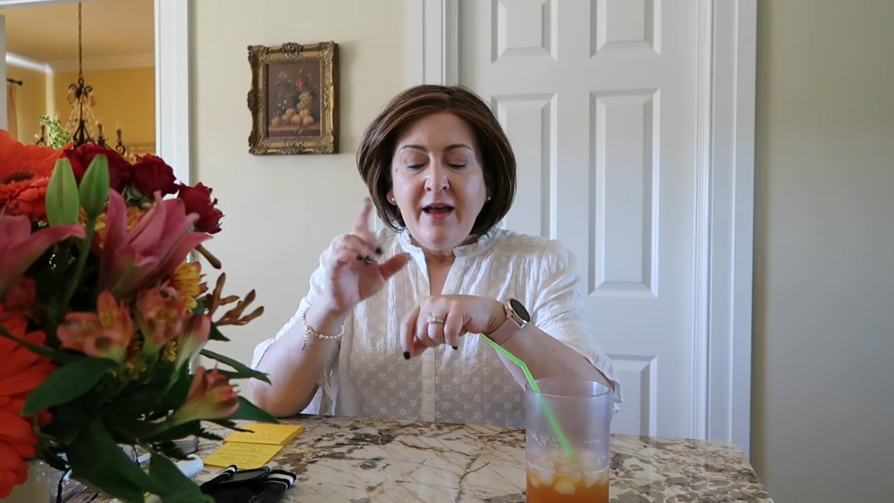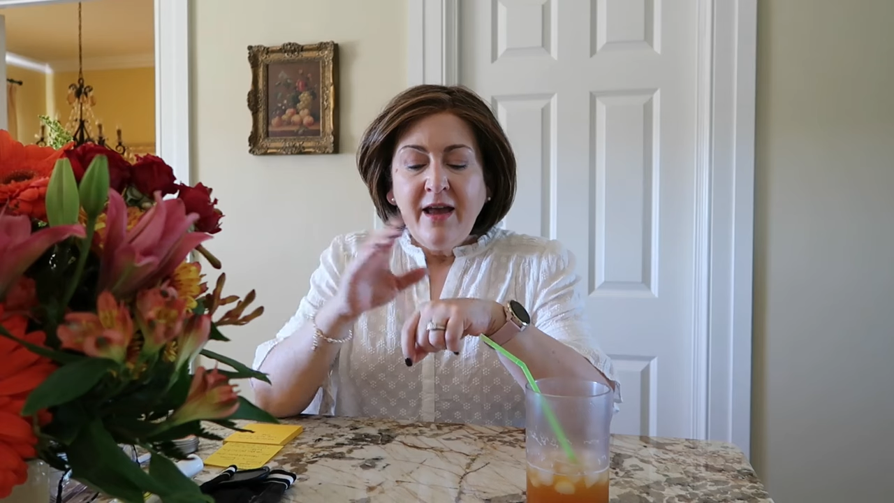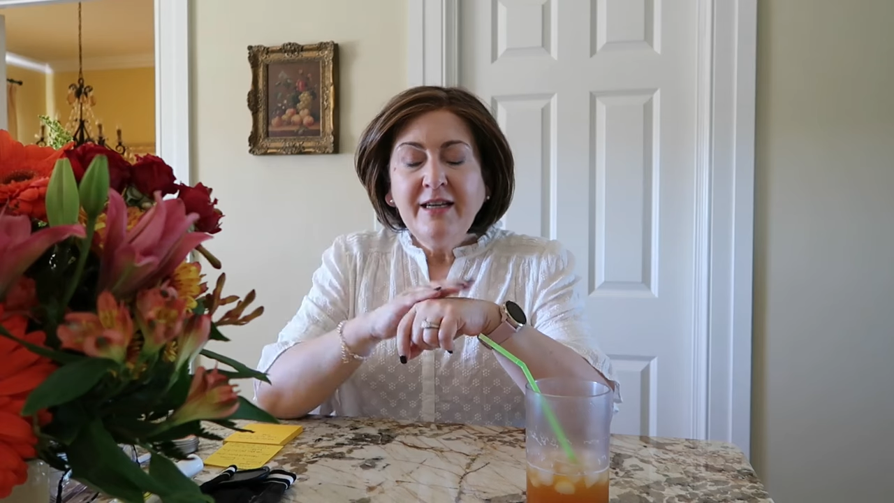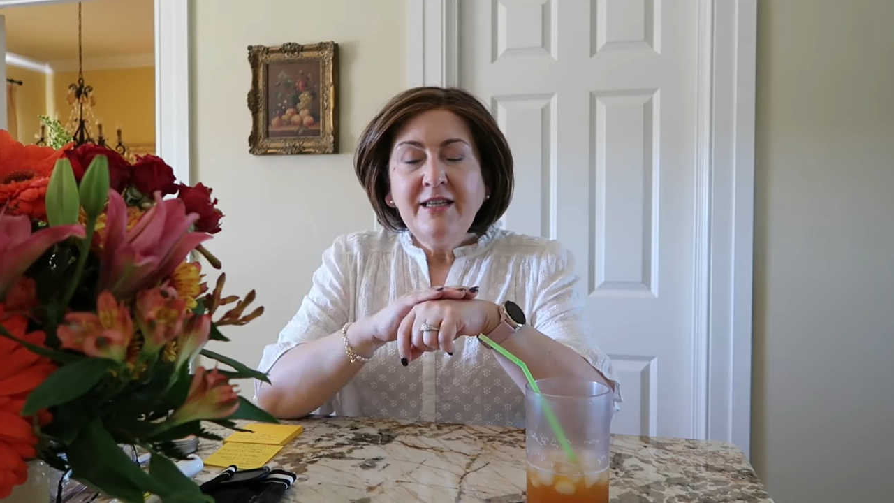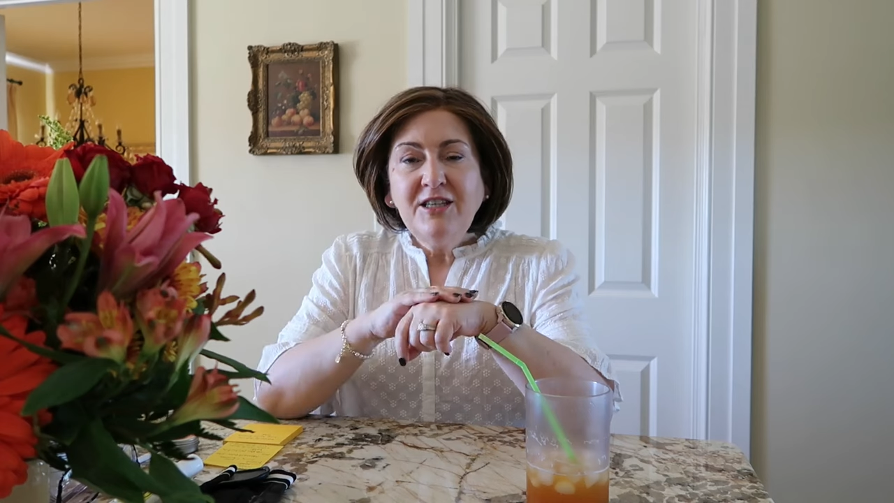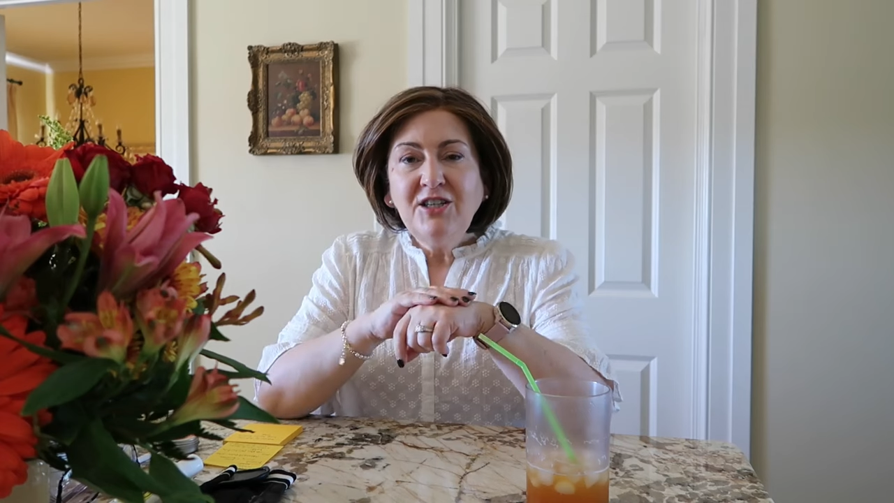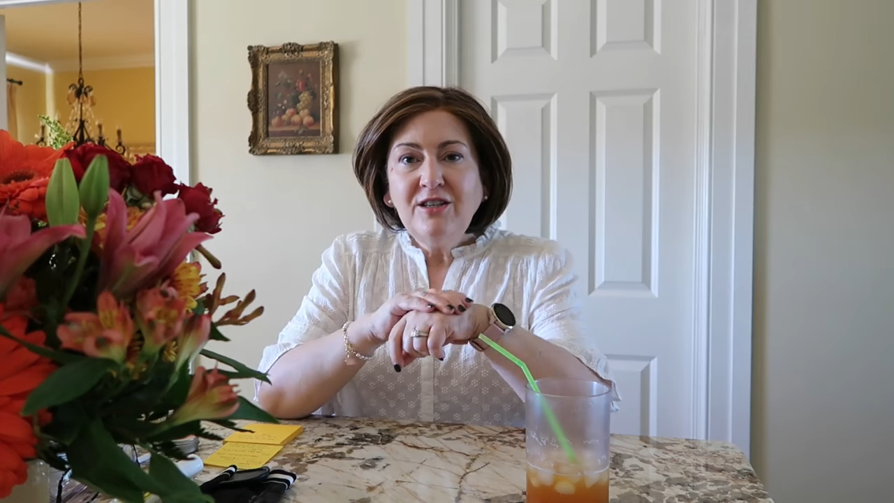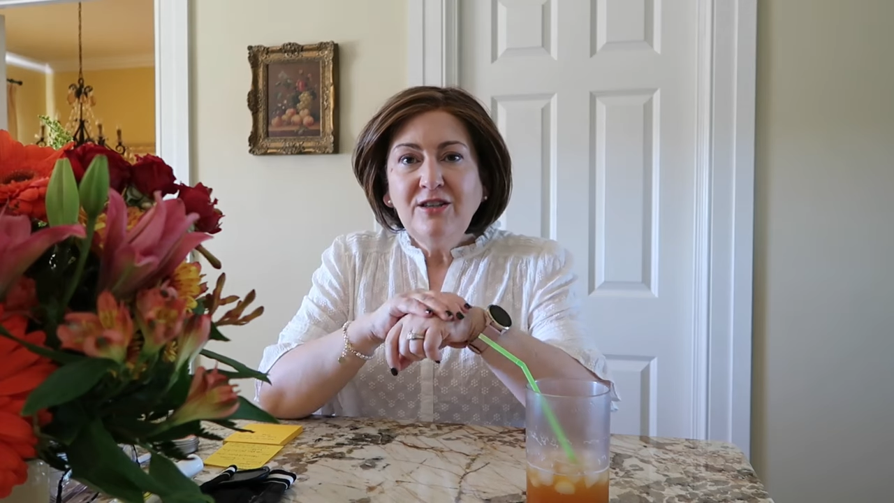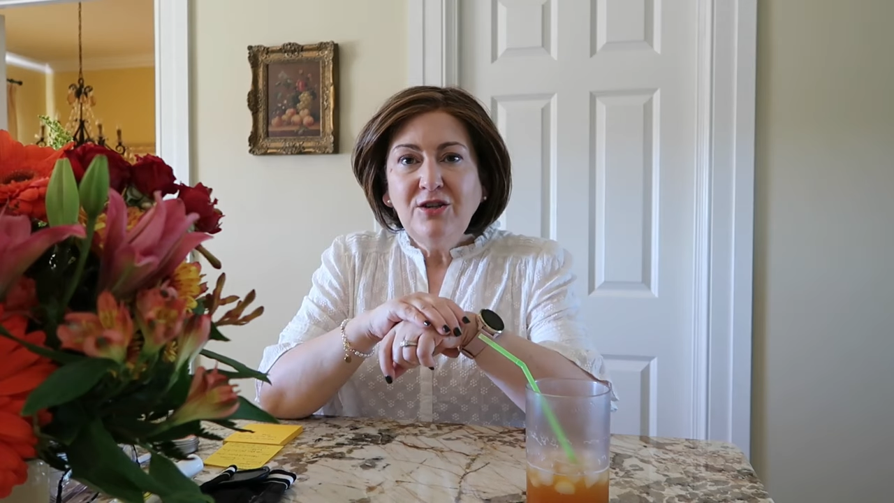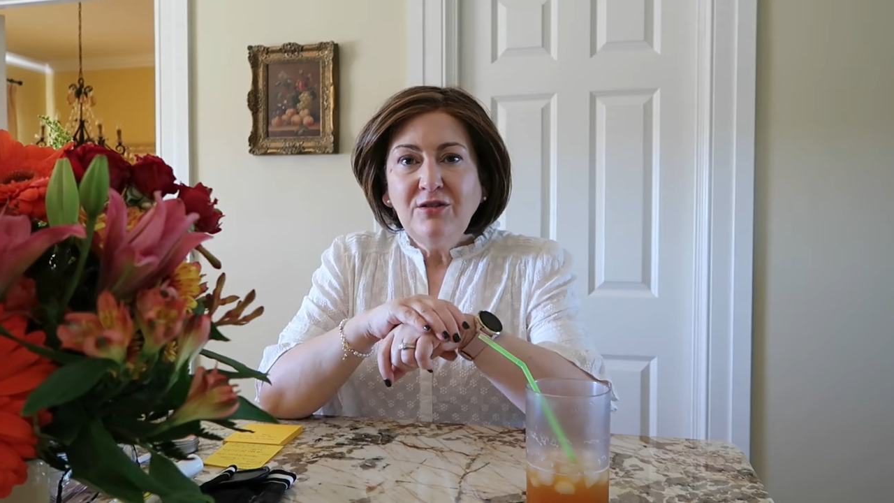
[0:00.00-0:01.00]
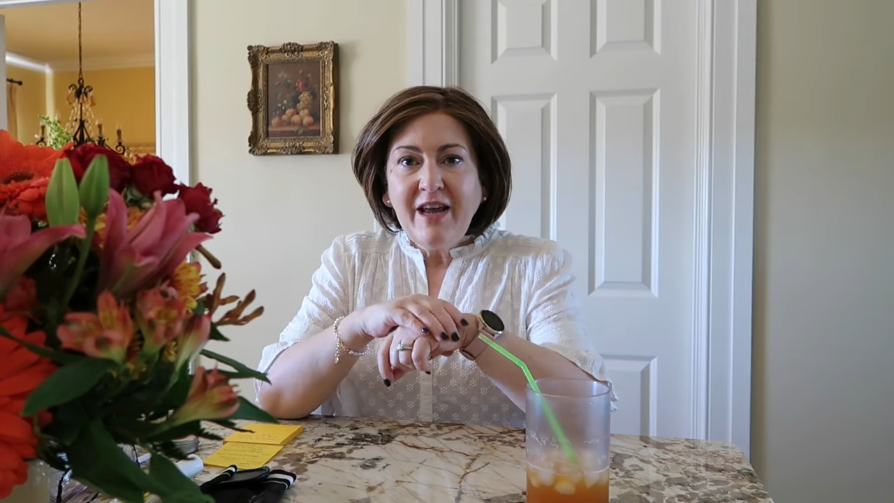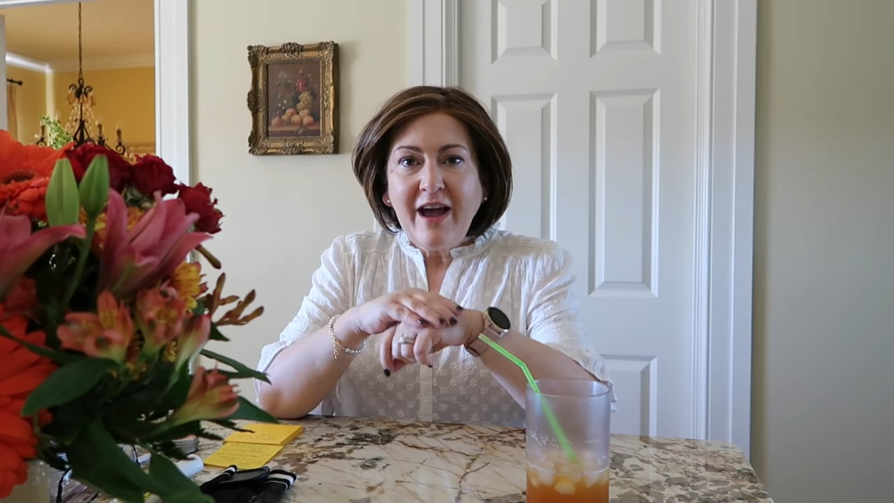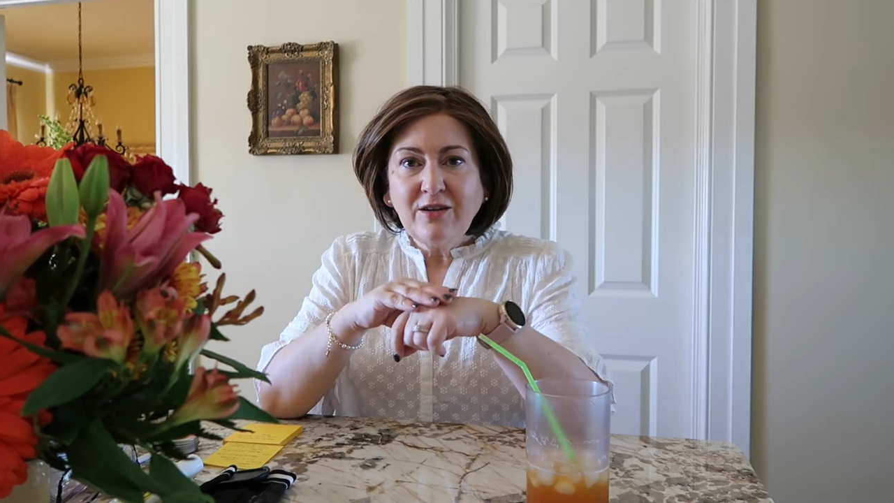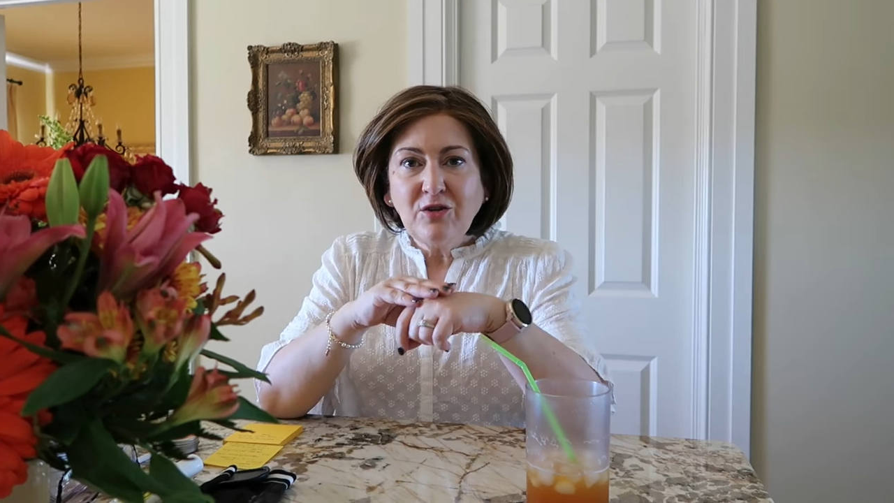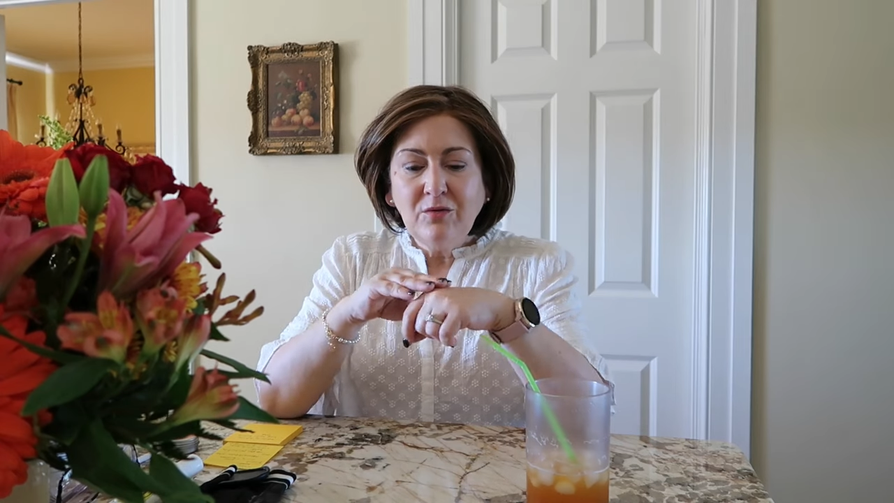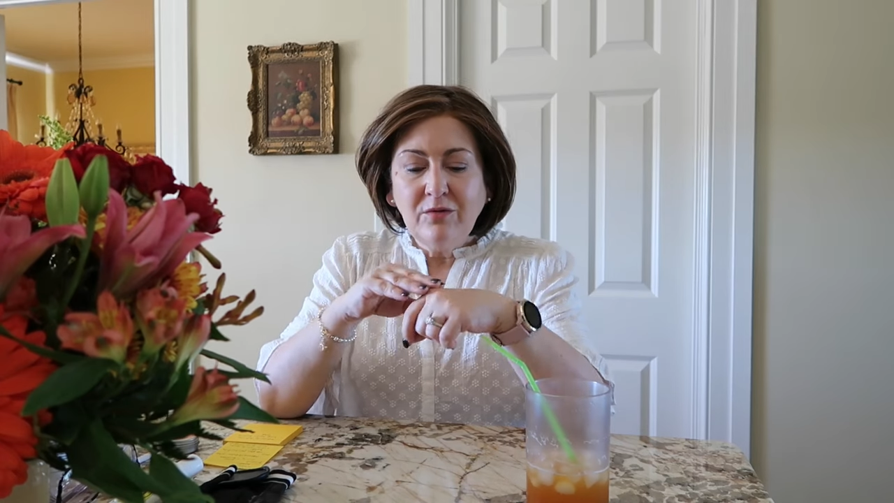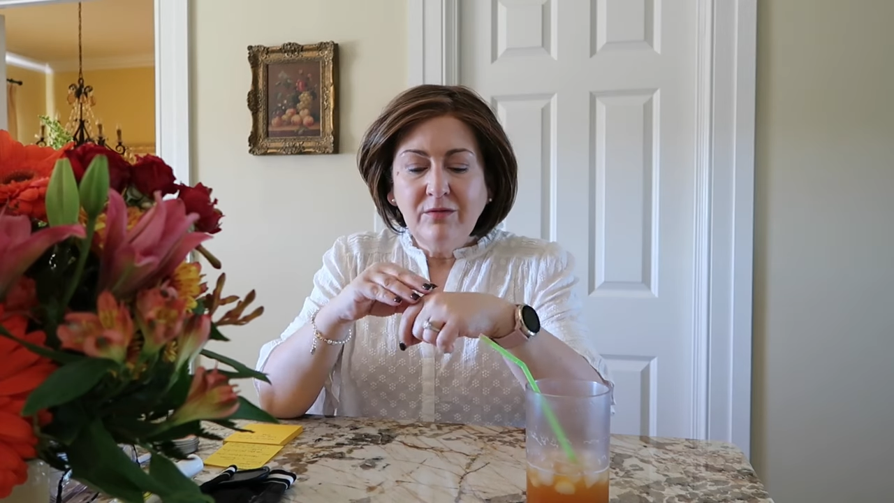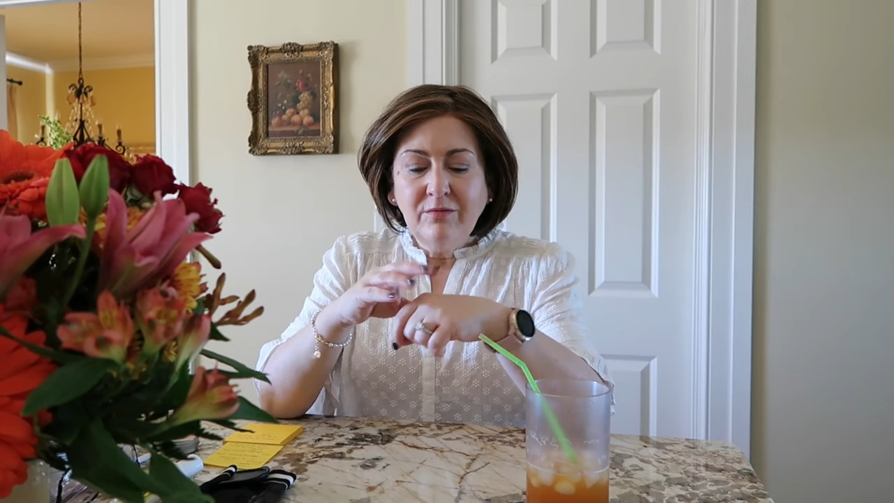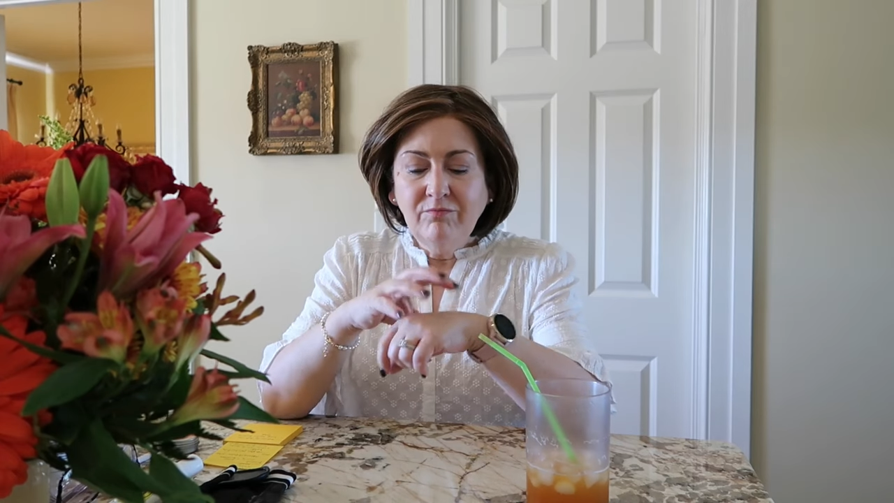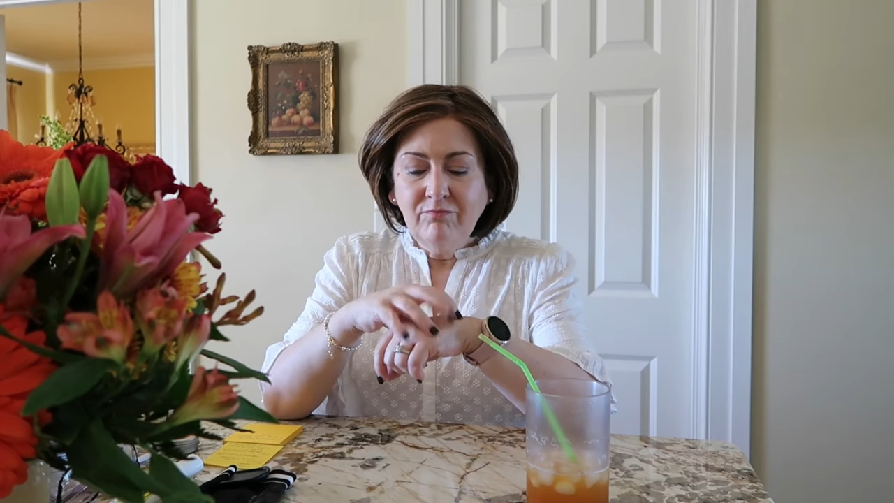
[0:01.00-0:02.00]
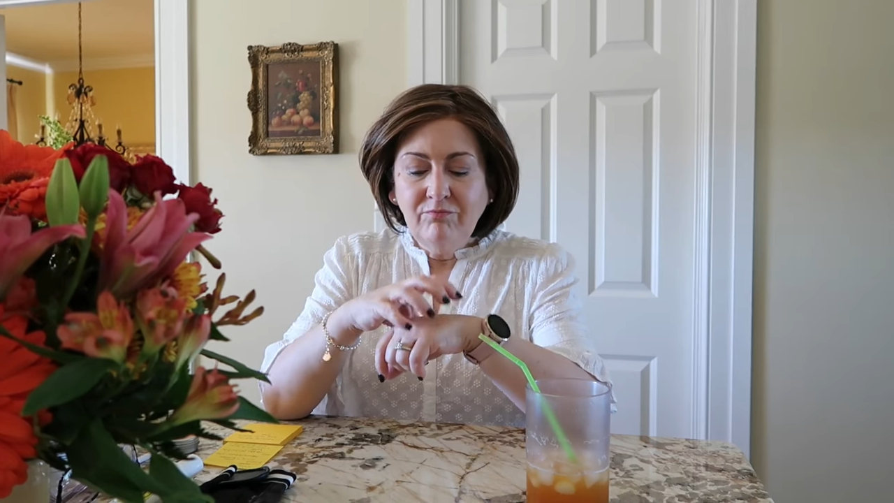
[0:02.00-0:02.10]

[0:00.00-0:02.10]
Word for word: In addition to the actual